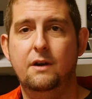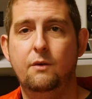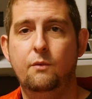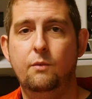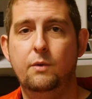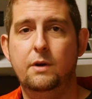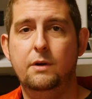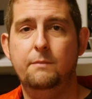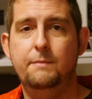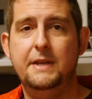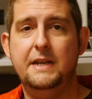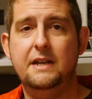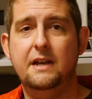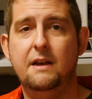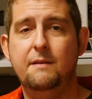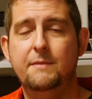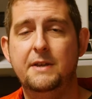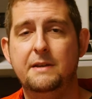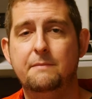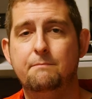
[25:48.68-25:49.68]
will be
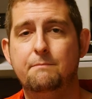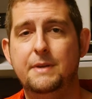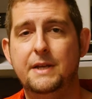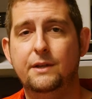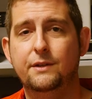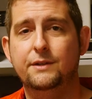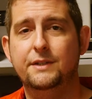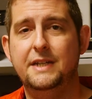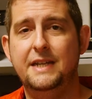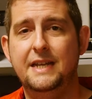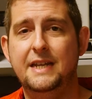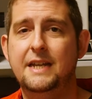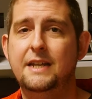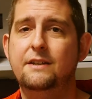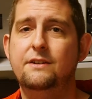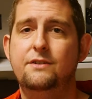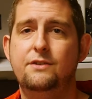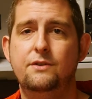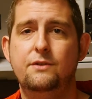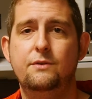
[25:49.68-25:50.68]
coming built
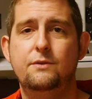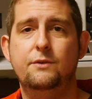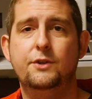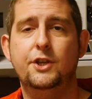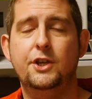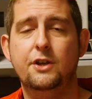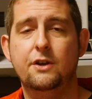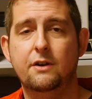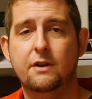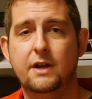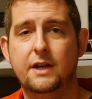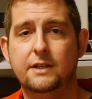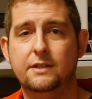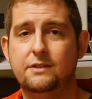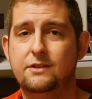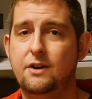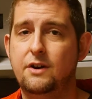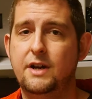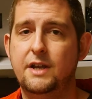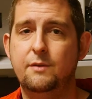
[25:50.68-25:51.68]
into Cura
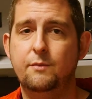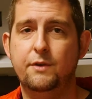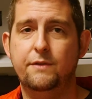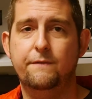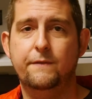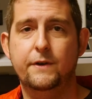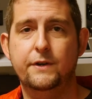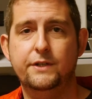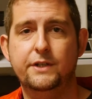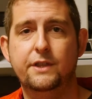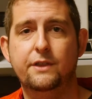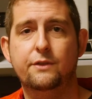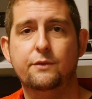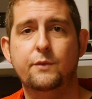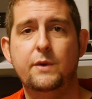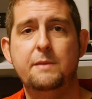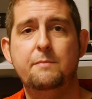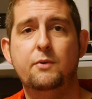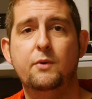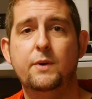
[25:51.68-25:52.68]
starting with version
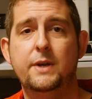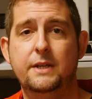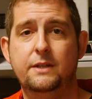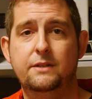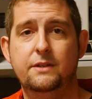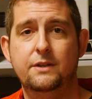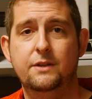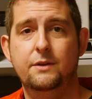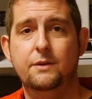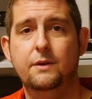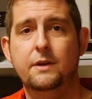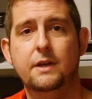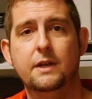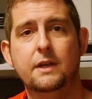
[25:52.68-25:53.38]
3.2.